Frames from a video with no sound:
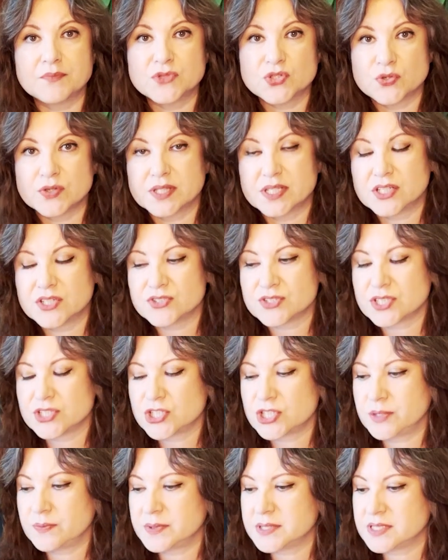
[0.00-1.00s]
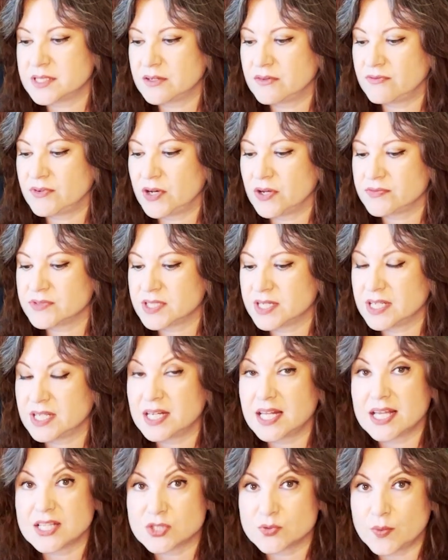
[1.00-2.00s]
during the years that she was involved in it
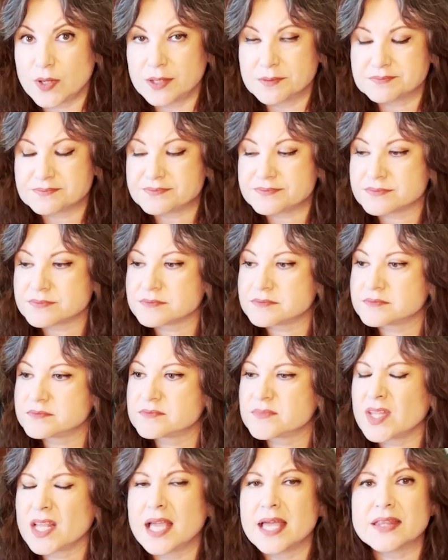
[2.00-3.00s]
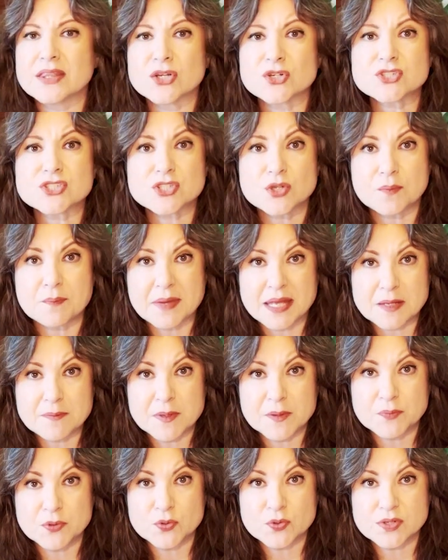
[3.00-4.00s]
as well. And there's still many
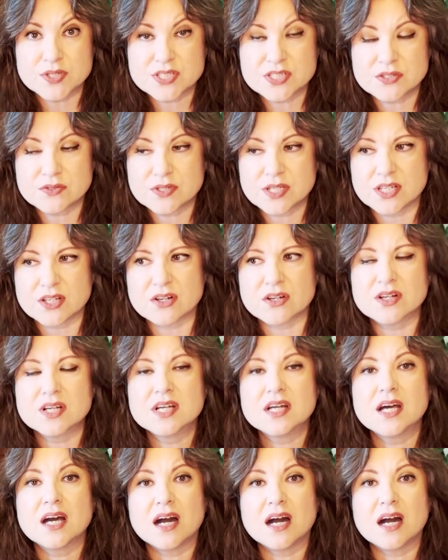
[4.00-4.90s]
people who are still here.